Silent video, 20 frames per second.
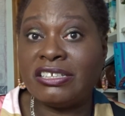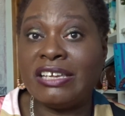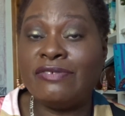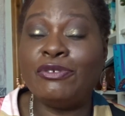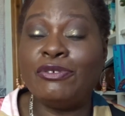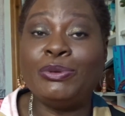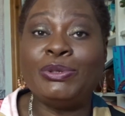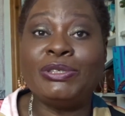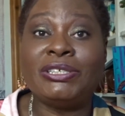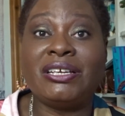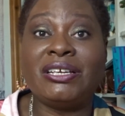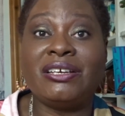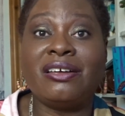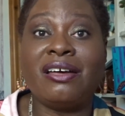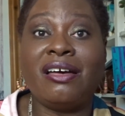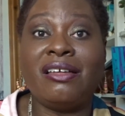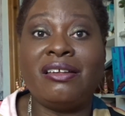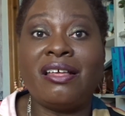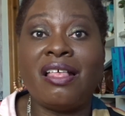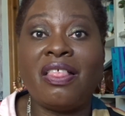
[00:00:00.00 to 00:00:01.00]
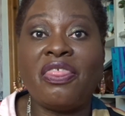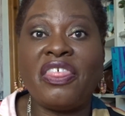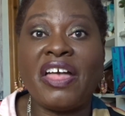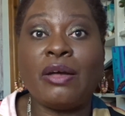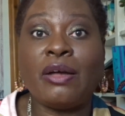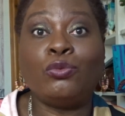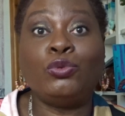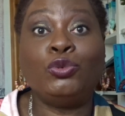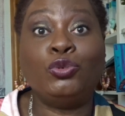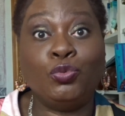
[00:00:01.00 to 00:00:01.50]
if it wasn't a colour
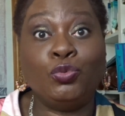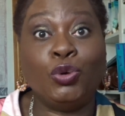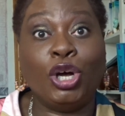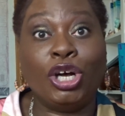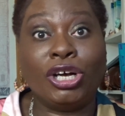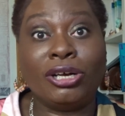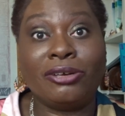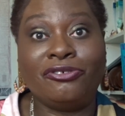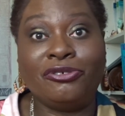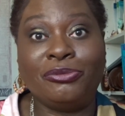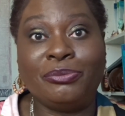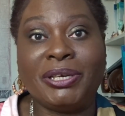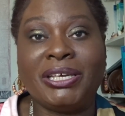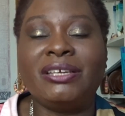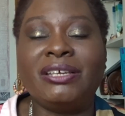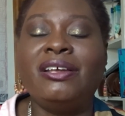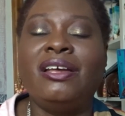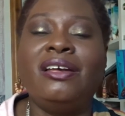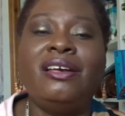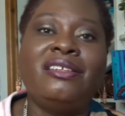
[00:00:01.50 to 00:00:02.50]
that would work for me.